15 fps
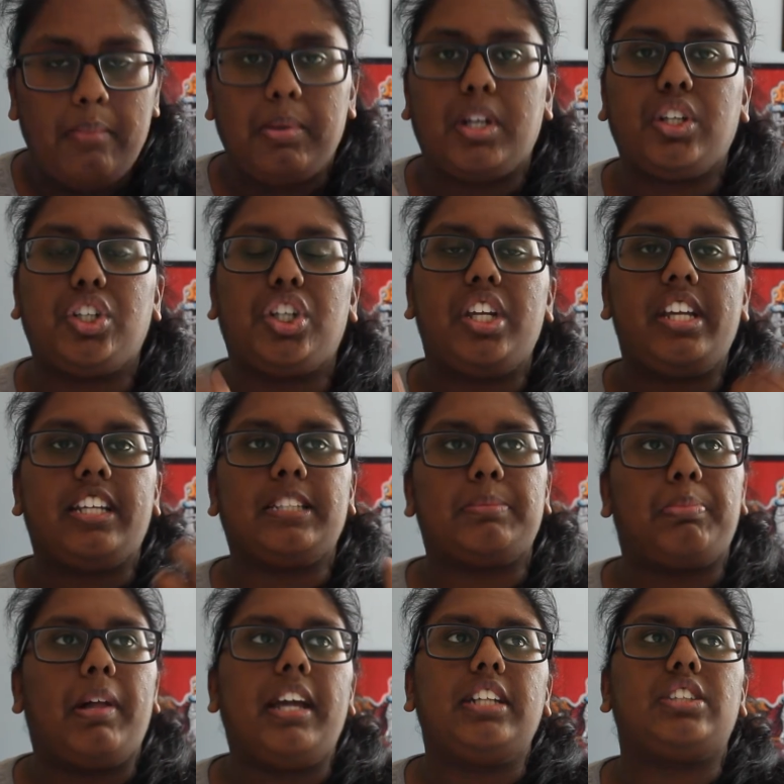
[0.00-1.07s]
Because she
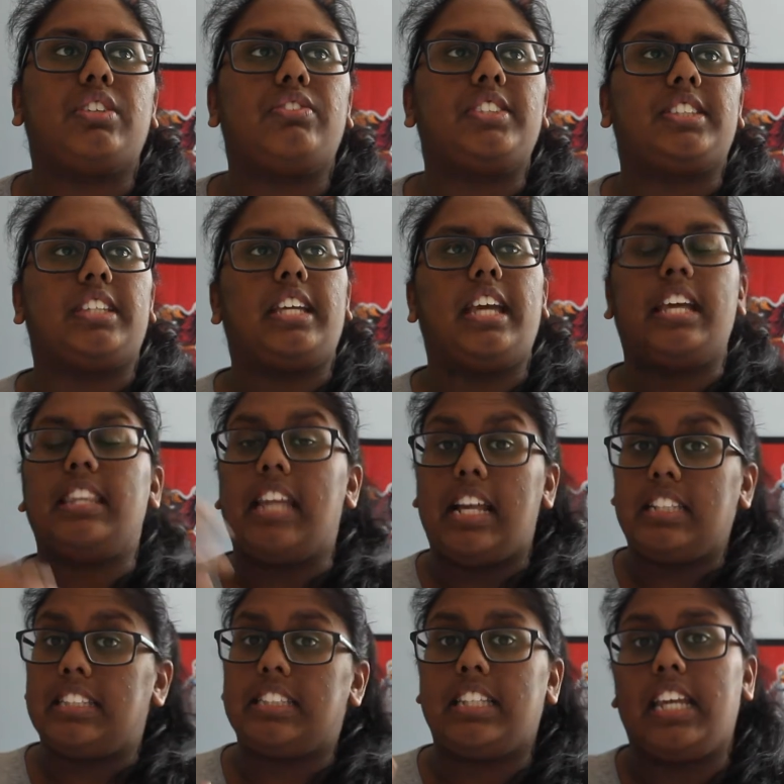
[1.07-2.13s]
explains, obviously, in
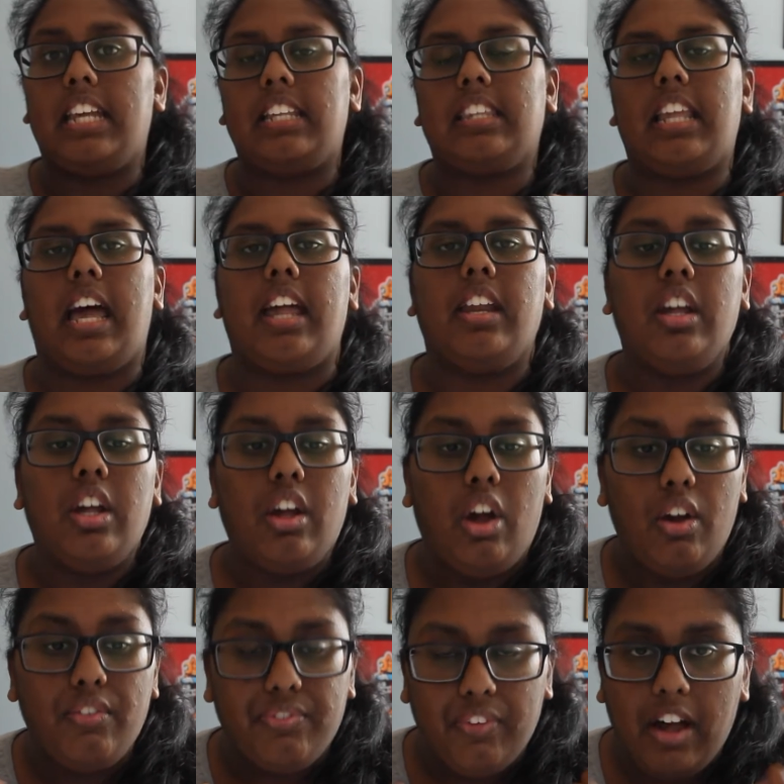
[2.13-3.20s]
that scene that
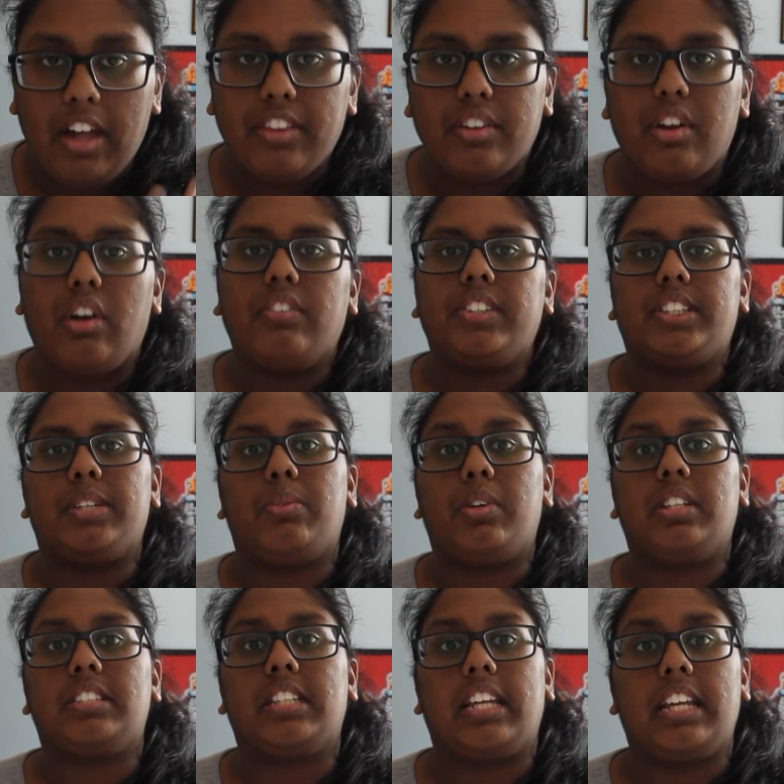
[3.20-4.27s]
her father obviously
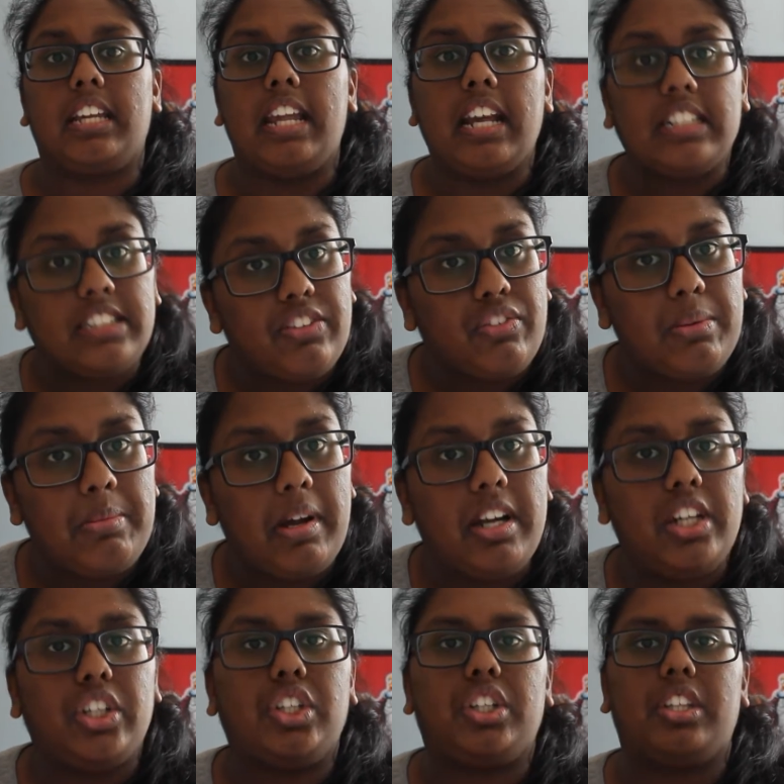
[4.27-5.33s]
wanted to connect
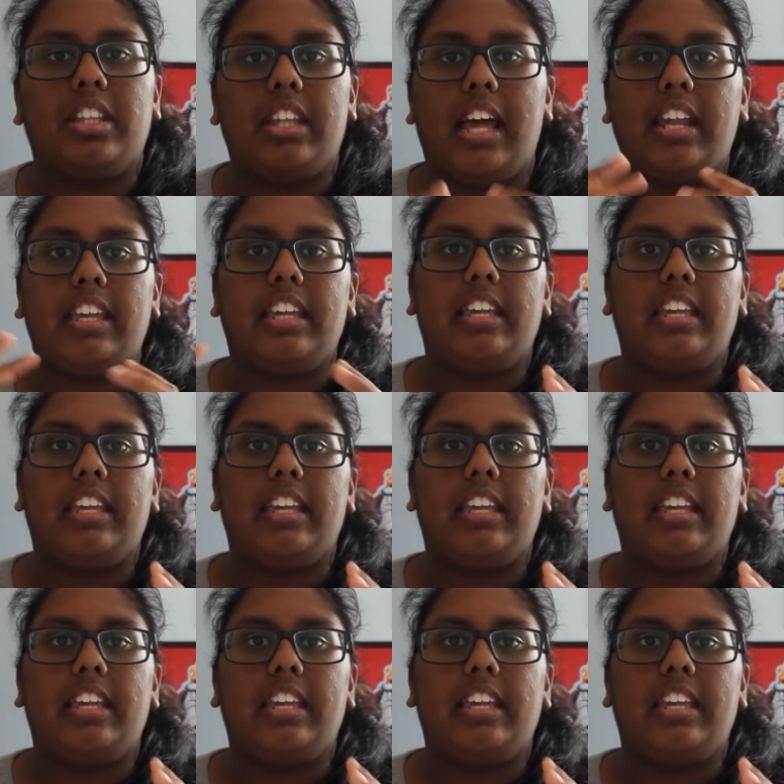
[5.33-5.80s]
everybody, that